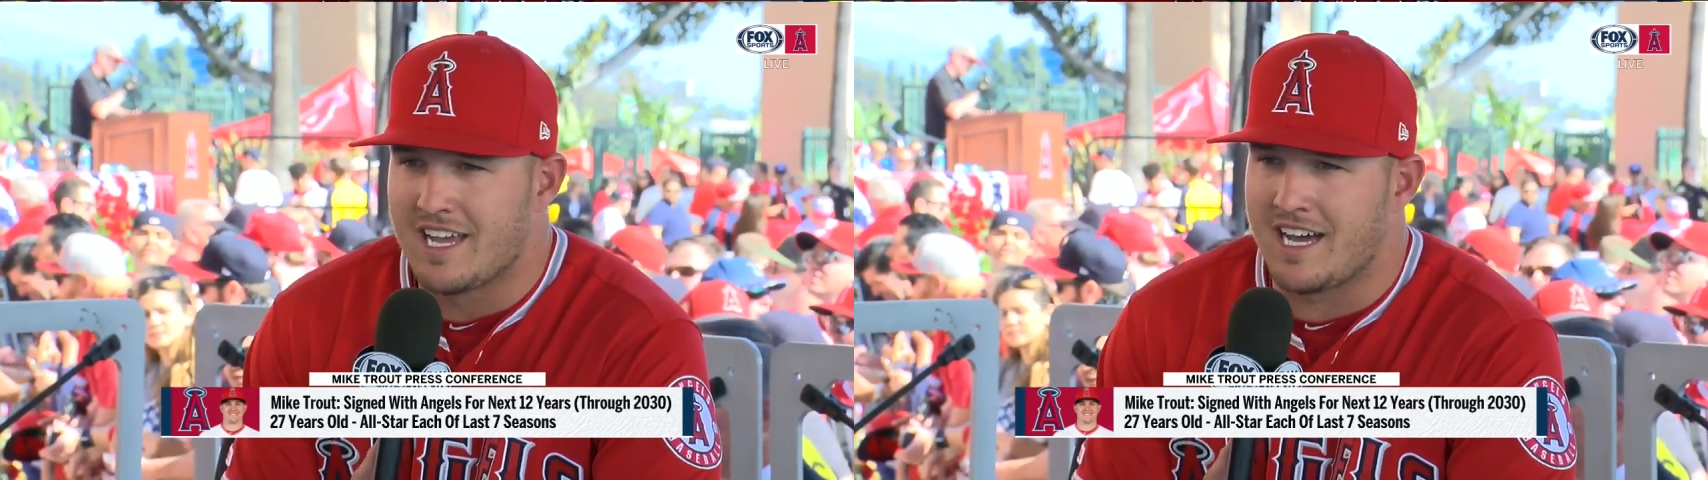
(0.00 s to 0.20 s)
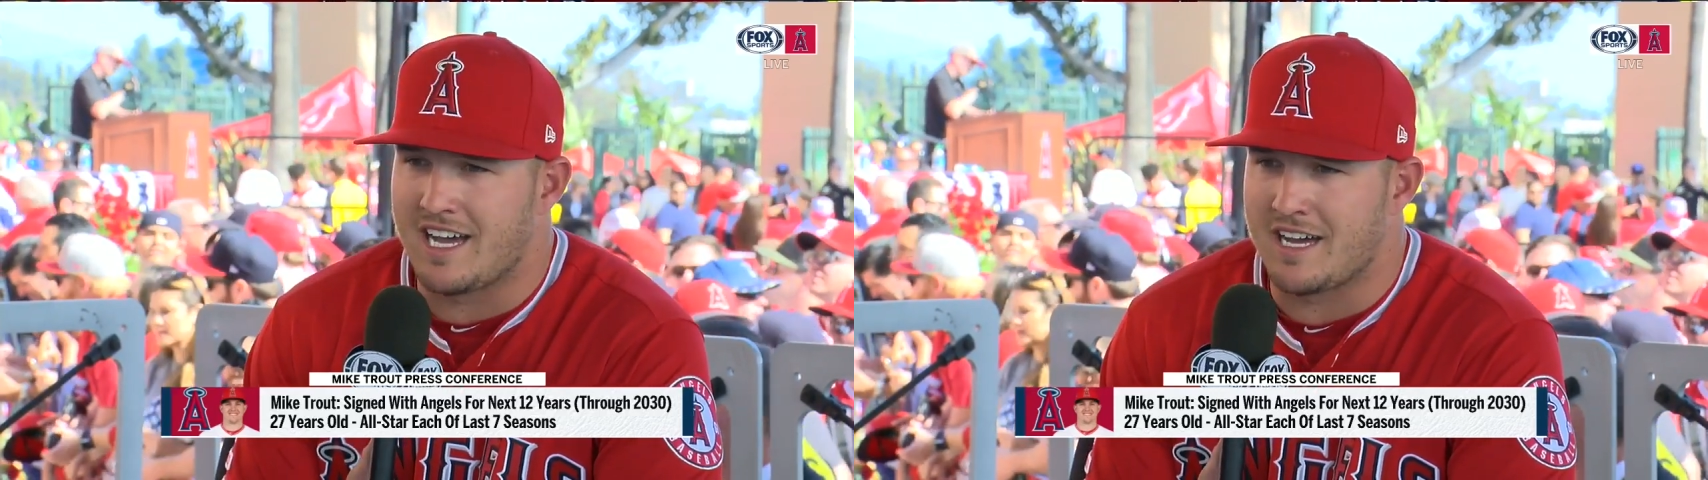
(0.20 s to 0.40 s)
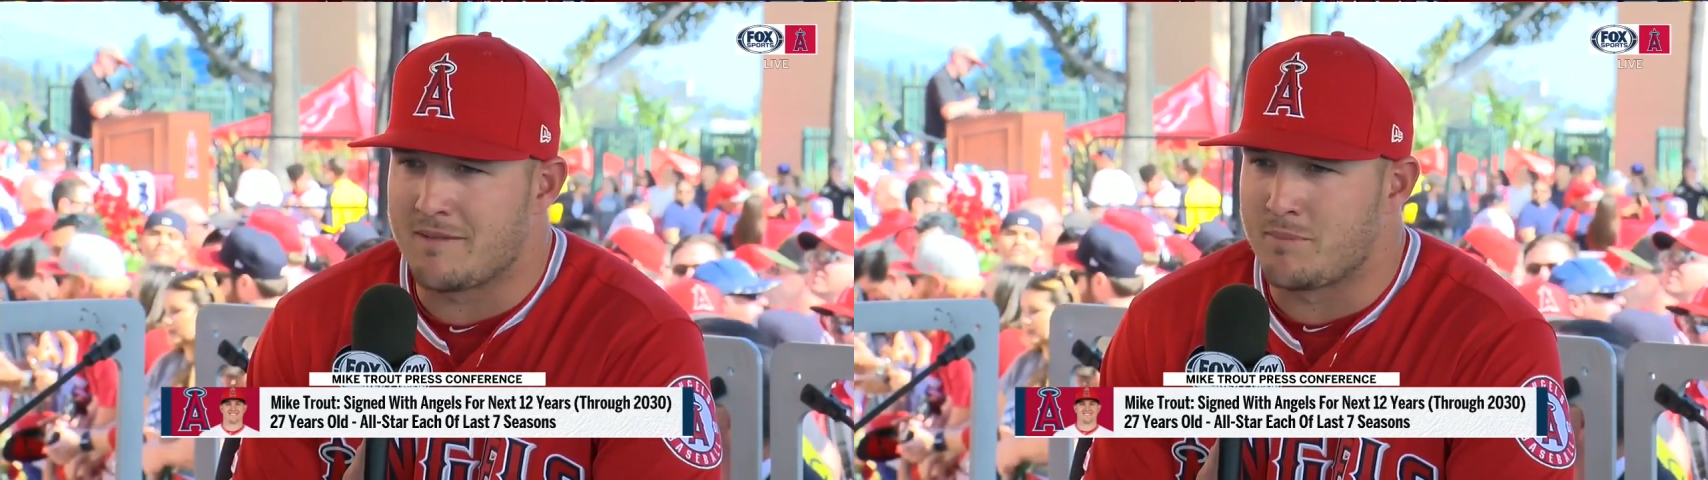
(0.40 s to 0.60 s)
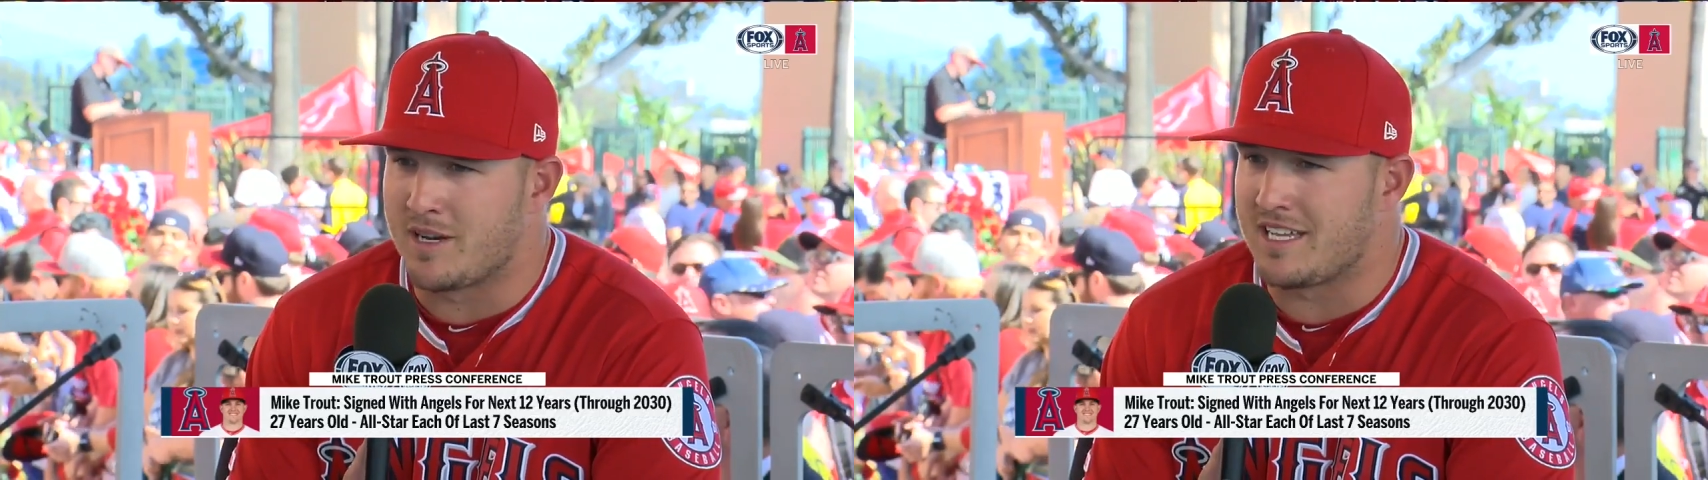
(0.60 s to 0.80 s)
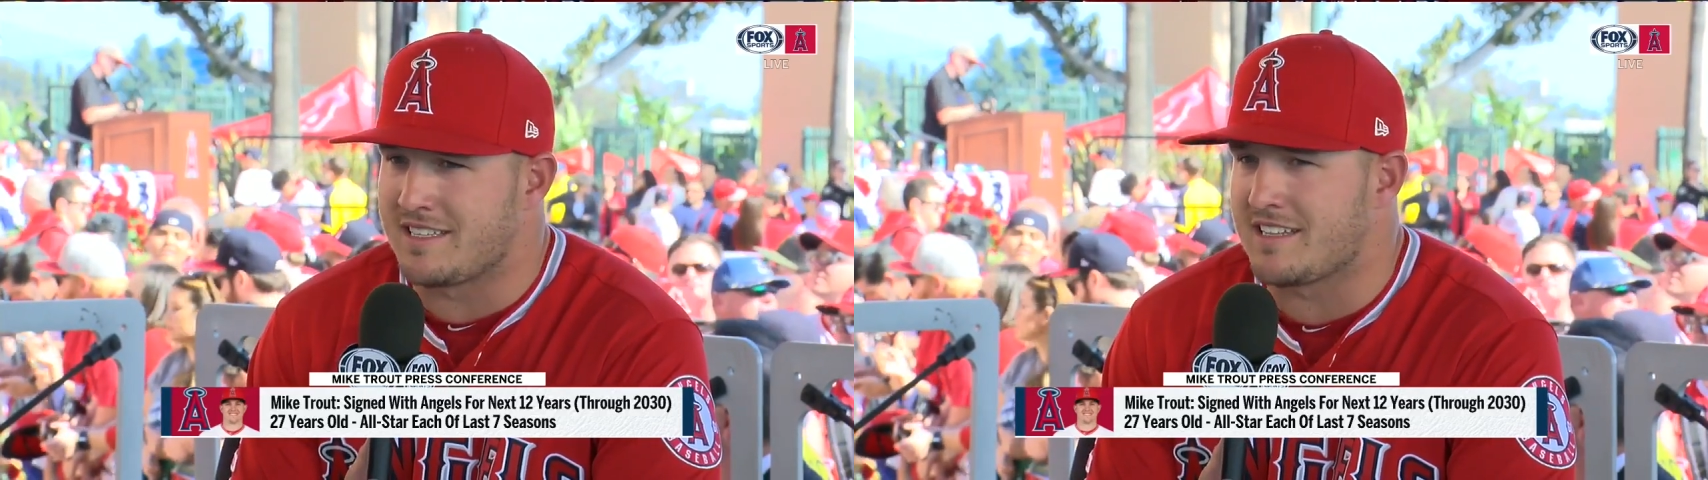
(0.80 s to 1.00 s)
Yeah. Um,
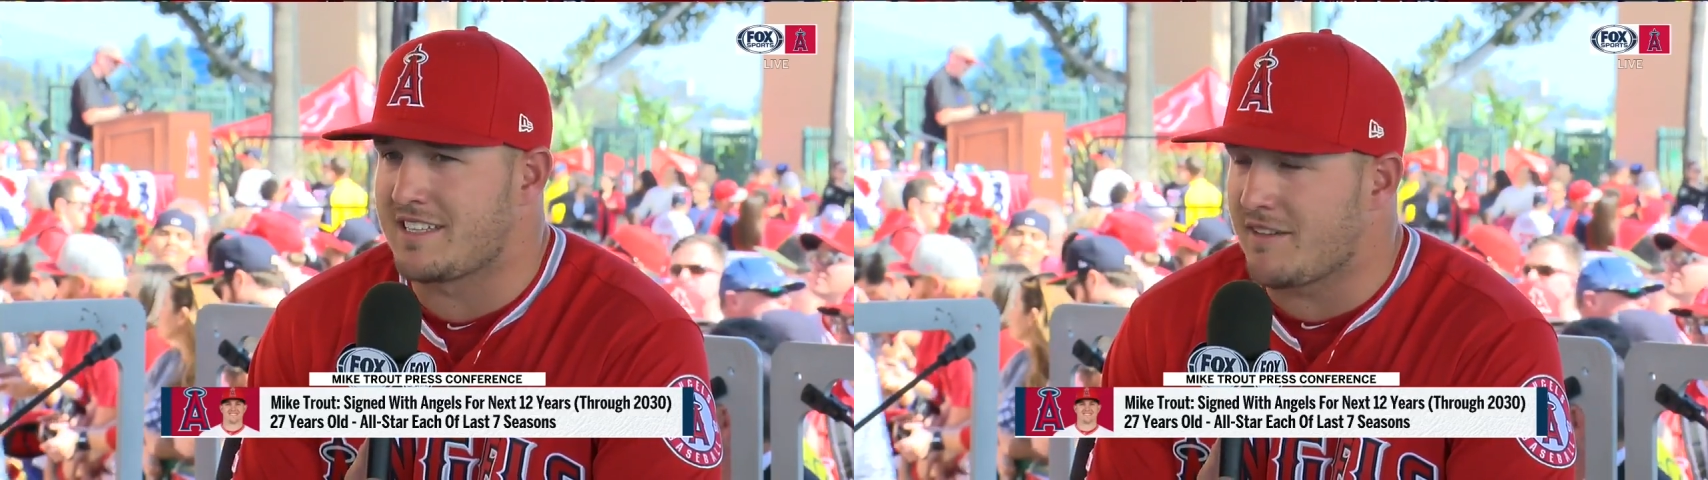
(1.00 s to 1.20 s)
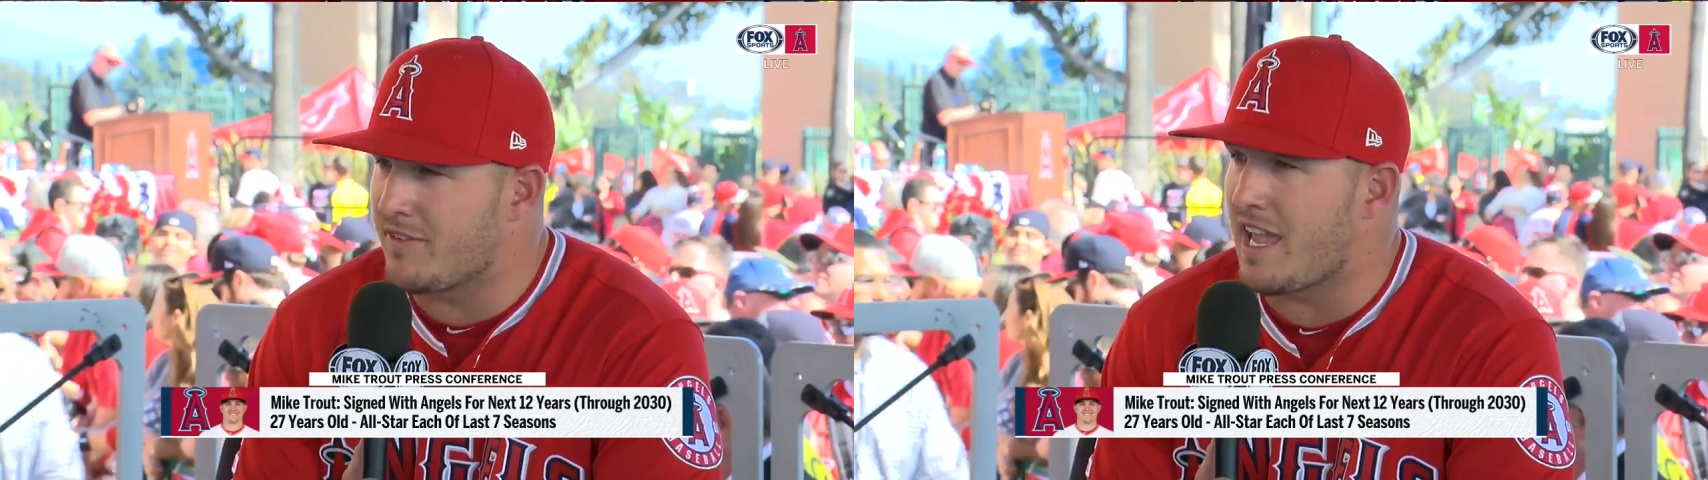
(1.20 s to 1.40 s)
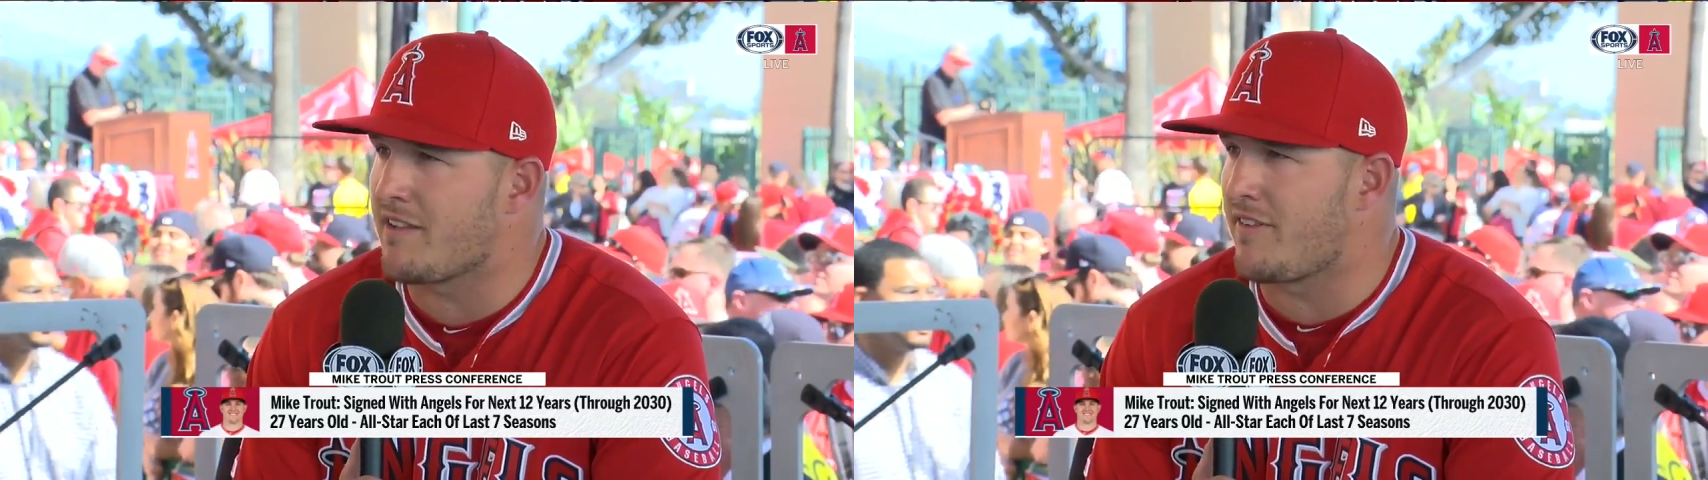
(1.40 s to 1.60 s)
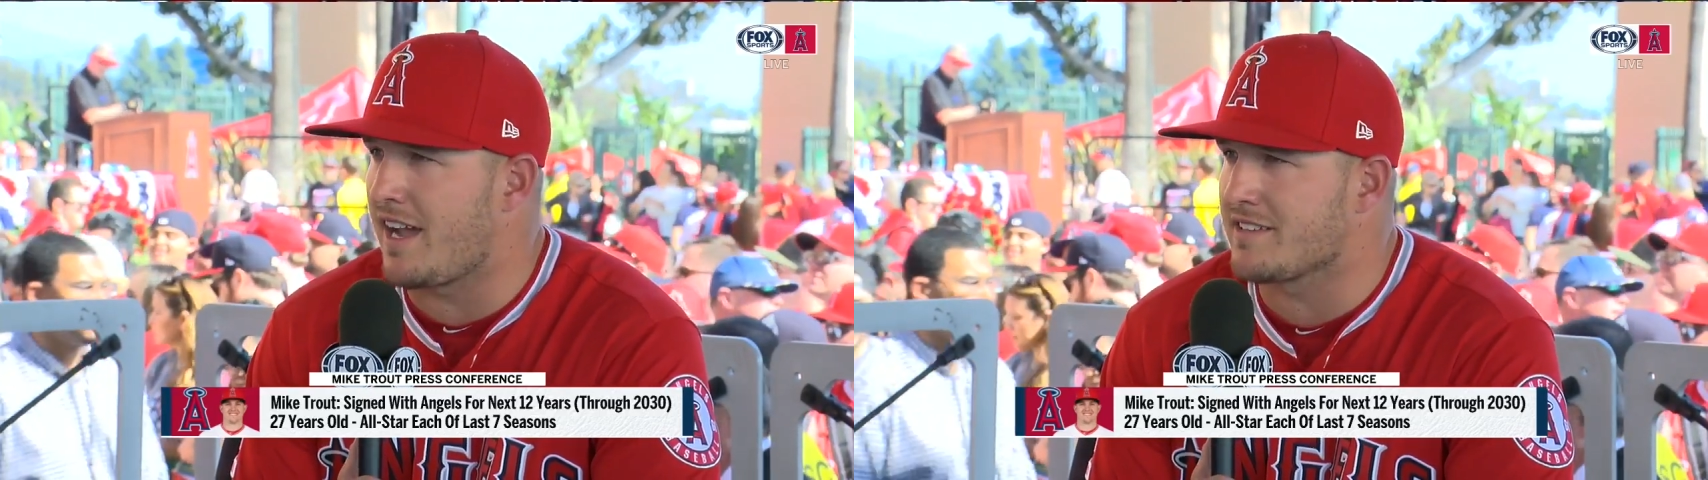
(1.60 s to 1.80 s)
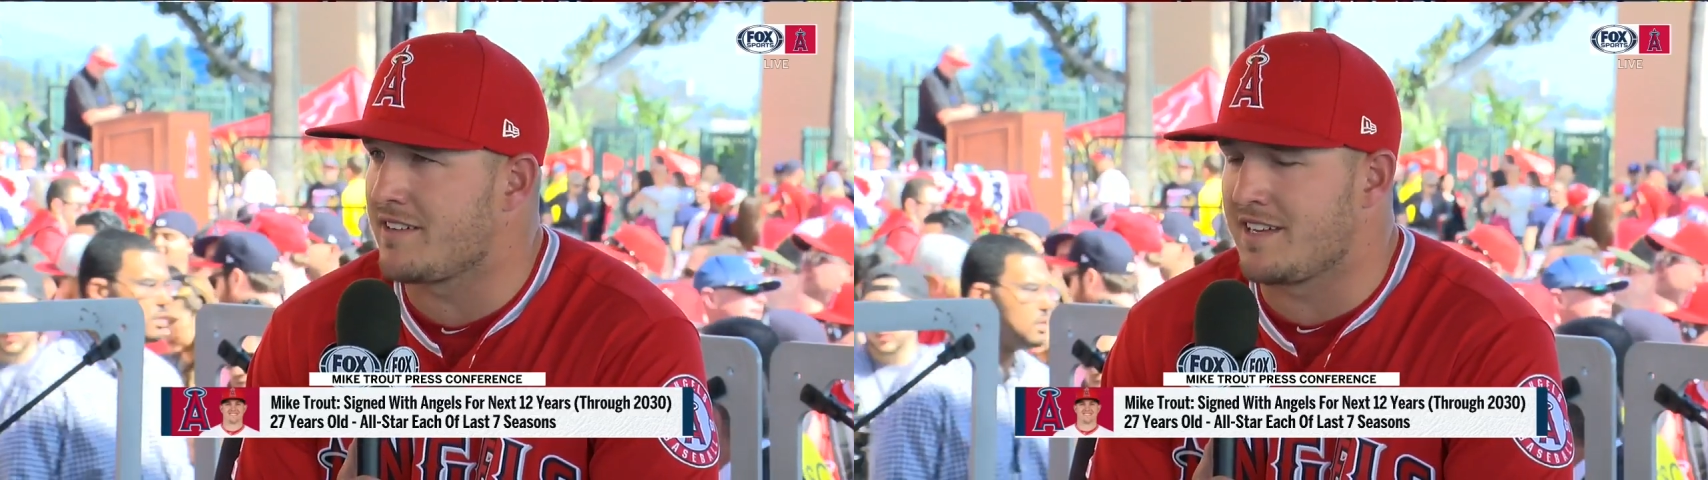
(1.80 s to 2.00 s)
but it definitely had a
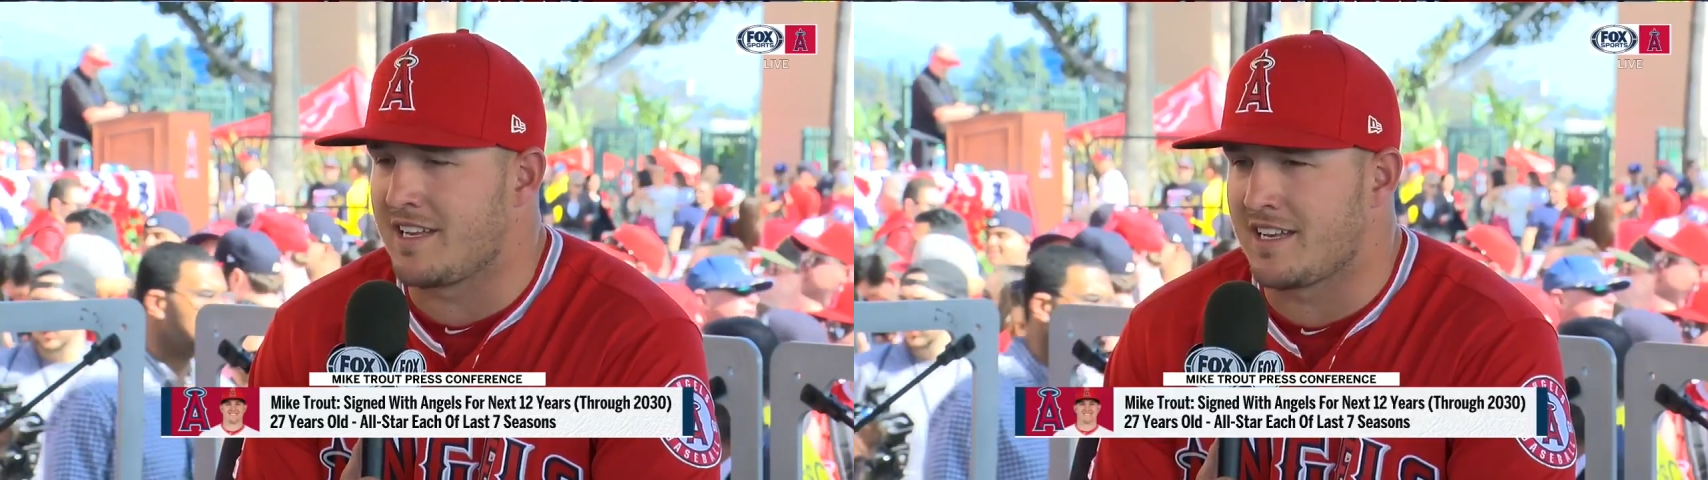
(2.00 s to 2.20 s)
factor in it.